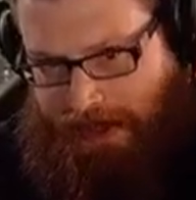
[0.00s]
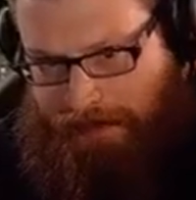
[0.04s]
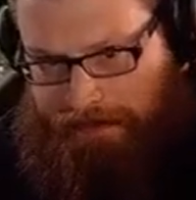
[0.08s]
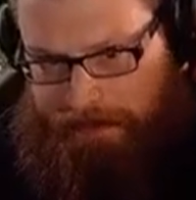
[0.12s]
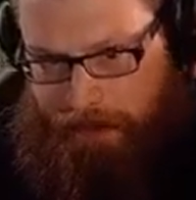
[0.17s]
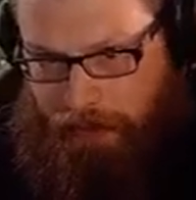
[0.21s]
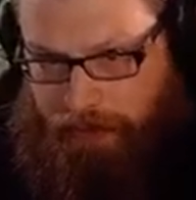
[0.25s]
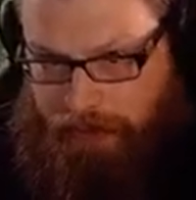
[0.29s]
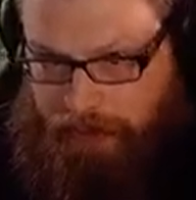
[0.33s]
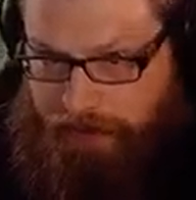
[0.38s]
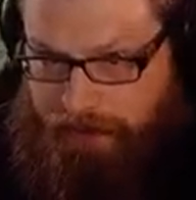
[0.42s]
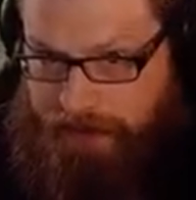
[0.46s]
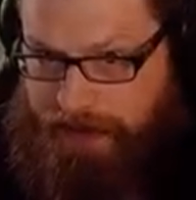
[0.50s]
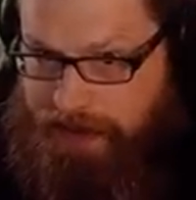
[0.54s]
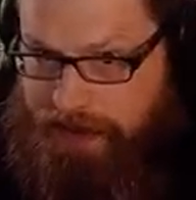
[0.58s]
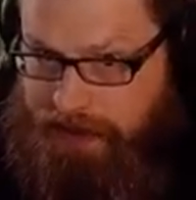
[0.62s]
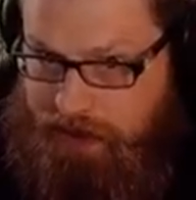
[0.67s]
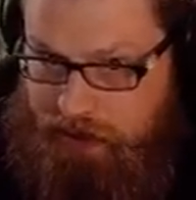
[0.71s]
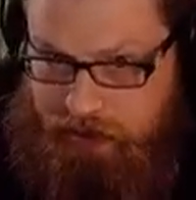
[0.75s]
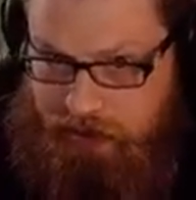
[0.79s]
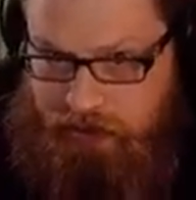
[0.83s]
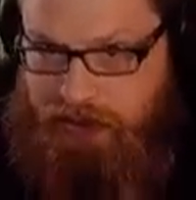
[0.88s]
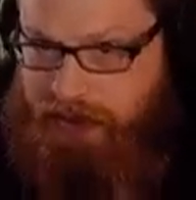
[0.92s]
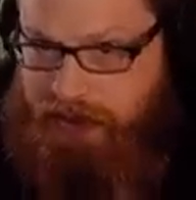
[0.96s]
Most of it is
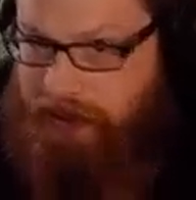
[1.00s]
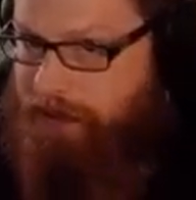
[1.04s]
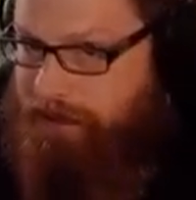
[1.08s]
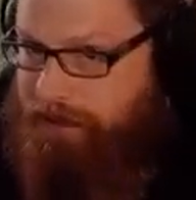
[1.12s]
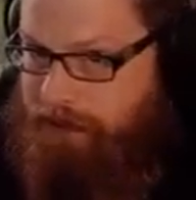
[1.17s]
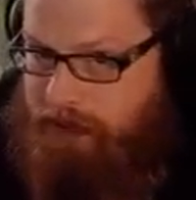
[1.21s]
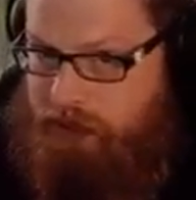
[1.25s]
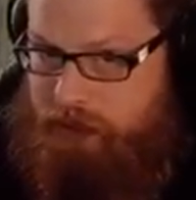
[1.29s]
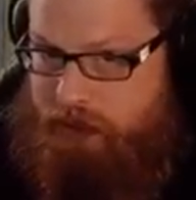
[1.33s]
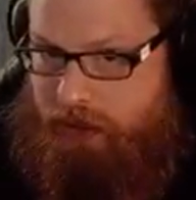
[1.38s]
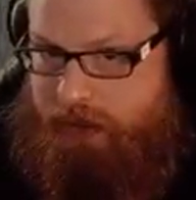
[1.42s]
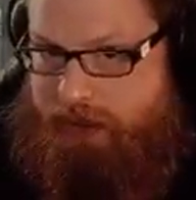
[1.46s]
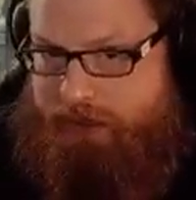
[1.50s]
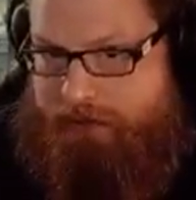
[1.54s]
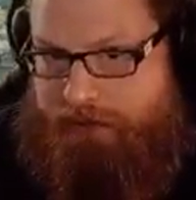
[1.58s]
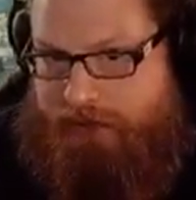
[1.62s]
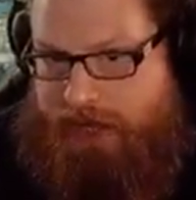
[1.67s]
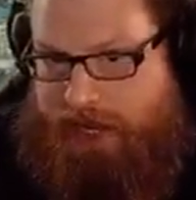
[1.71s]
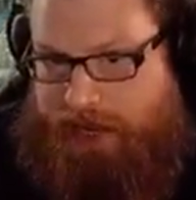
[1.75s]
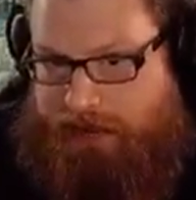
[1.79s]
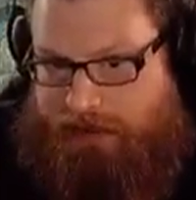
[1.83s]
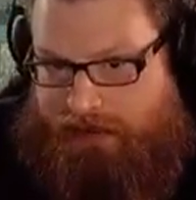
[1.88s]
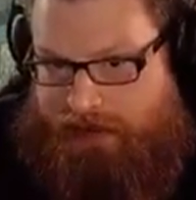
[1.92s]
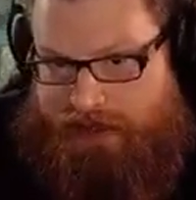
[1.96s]
just sort of living
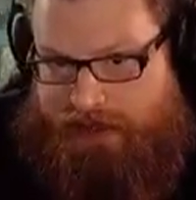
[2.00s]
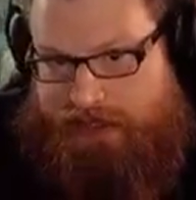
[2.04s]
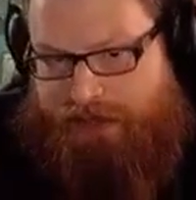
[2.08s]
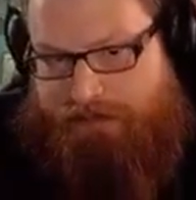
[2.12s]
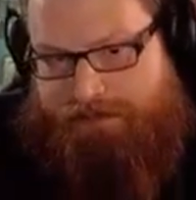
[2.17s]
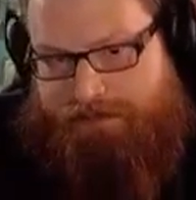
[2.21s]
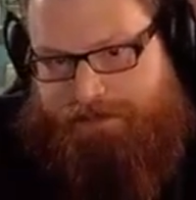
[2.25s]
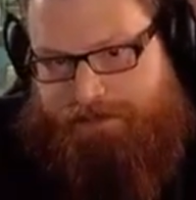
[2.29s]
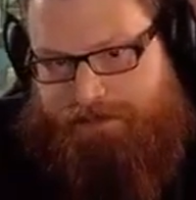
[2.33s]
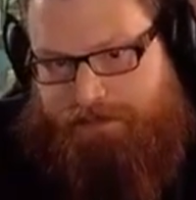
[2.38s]
areas.